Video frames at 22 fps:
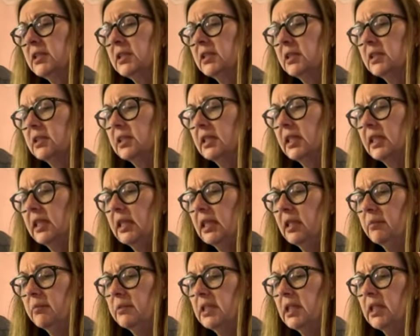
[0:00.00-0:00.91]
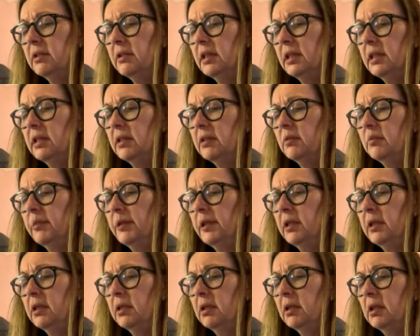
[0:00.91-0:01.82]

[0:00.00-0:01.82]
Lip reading: to skinny them down a little bit,